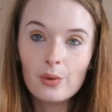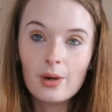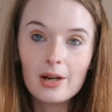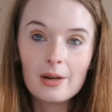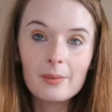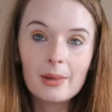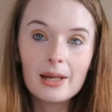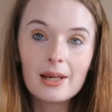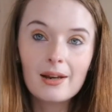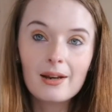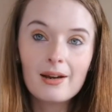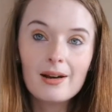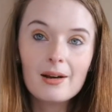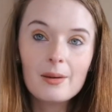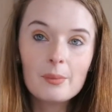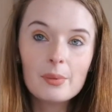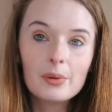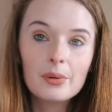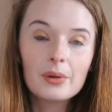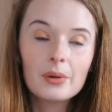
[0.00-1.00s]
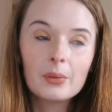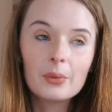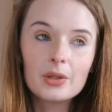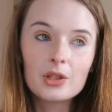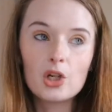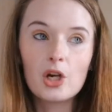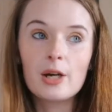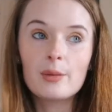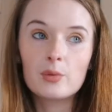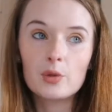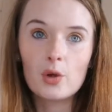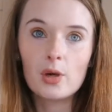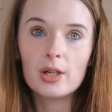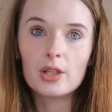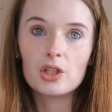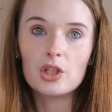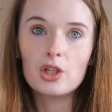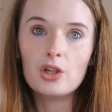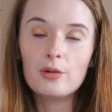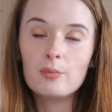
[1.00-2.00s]
eye makeup, which I am trying
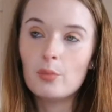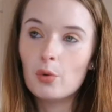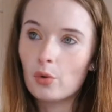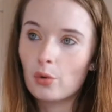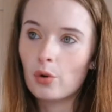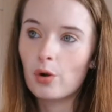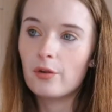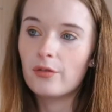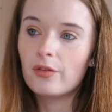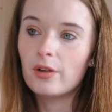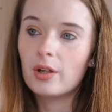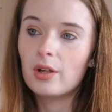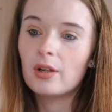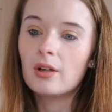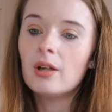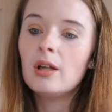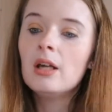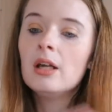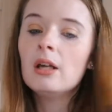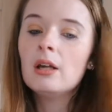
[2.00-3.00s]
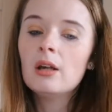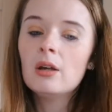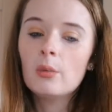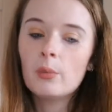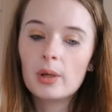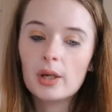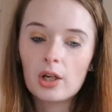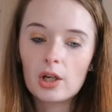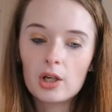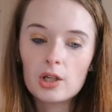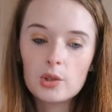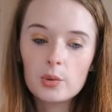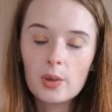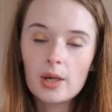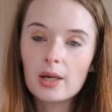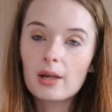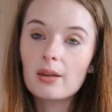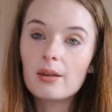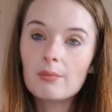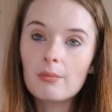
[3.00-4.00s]
to do more often when I go to
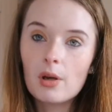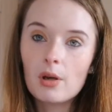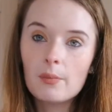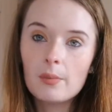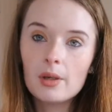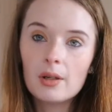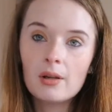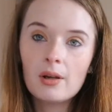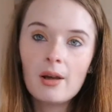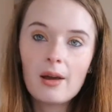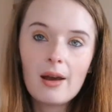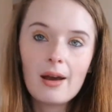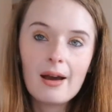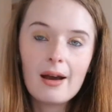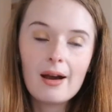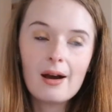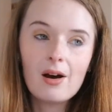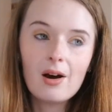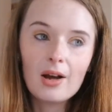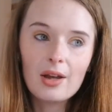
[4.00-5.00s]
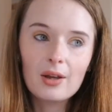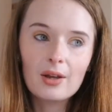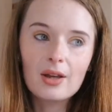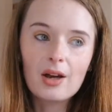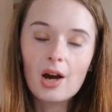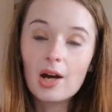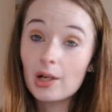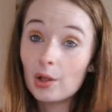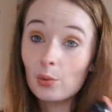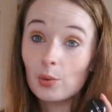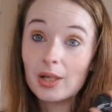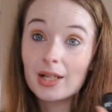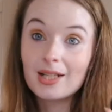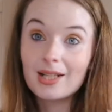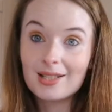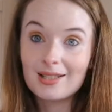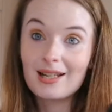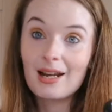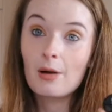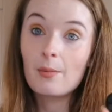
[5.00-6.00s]
work at the moment, I kind of want it to
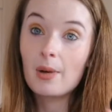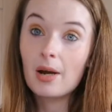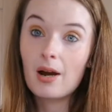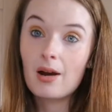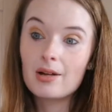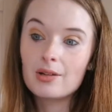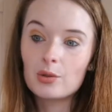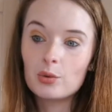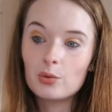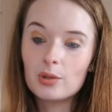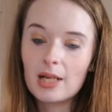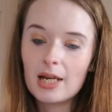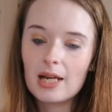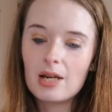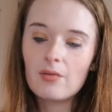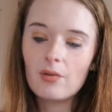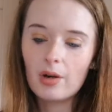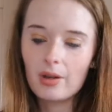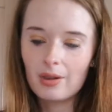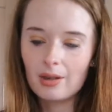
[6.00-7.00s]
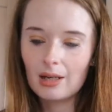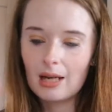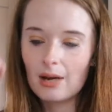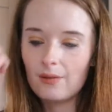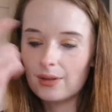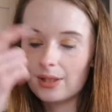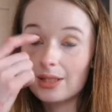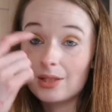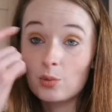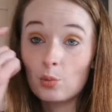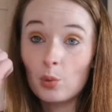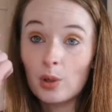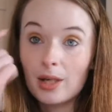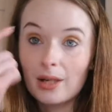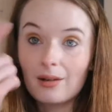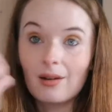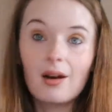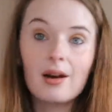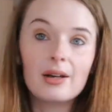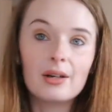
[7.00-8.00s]
stay on my eyes all day rather than having this weird
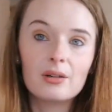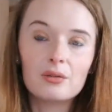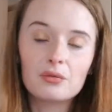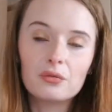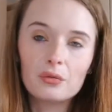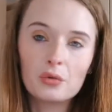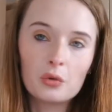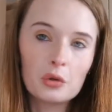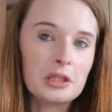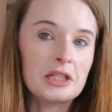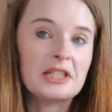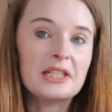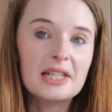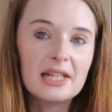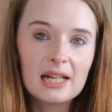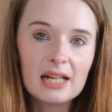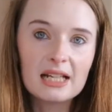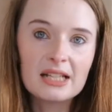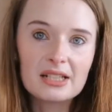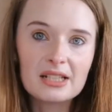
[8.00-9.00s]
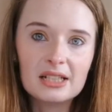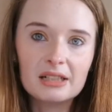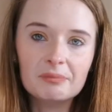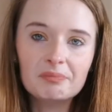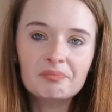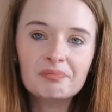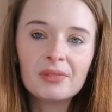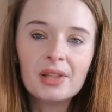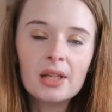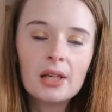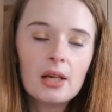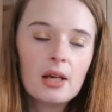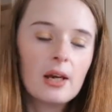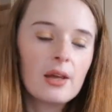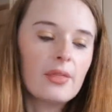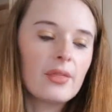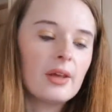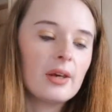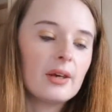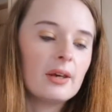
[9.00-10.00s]
line of greasy glitter
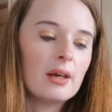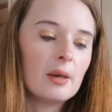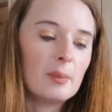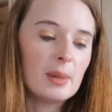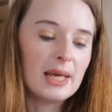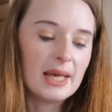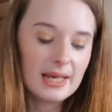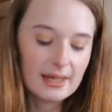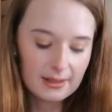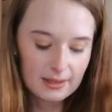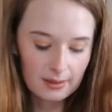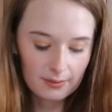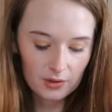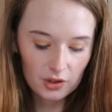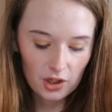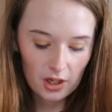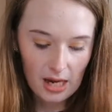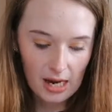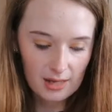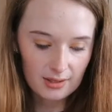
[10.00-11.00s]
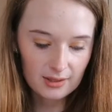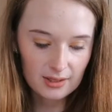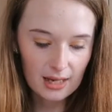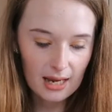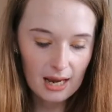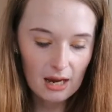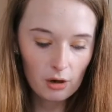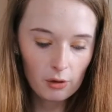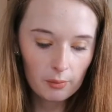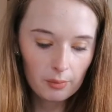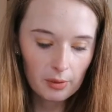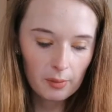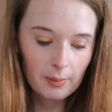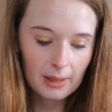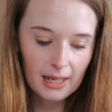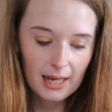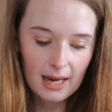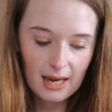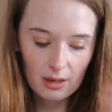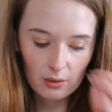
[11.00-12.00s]
that appears. So yes, help
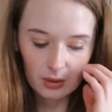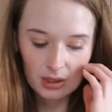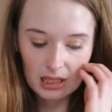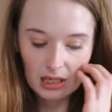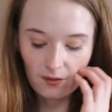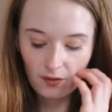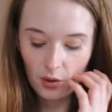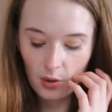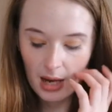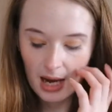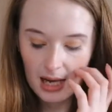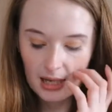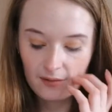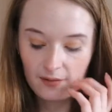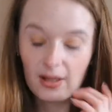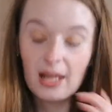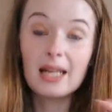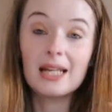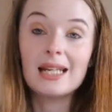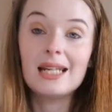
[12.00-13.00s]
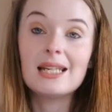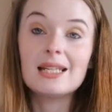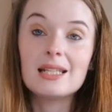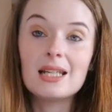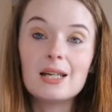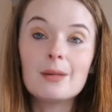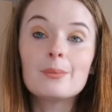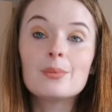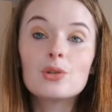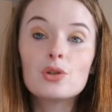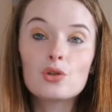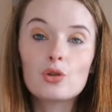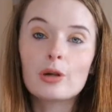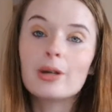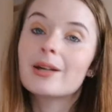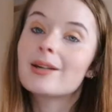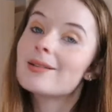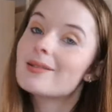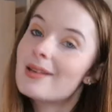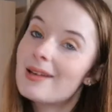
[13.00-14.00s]
me out if you have any tips,
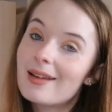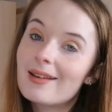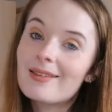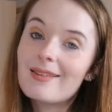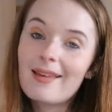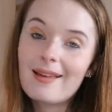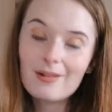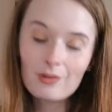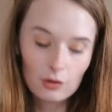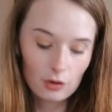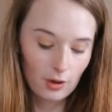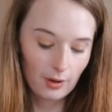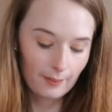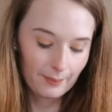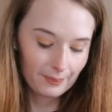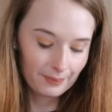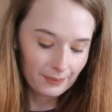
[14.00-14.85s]
tricks, etc.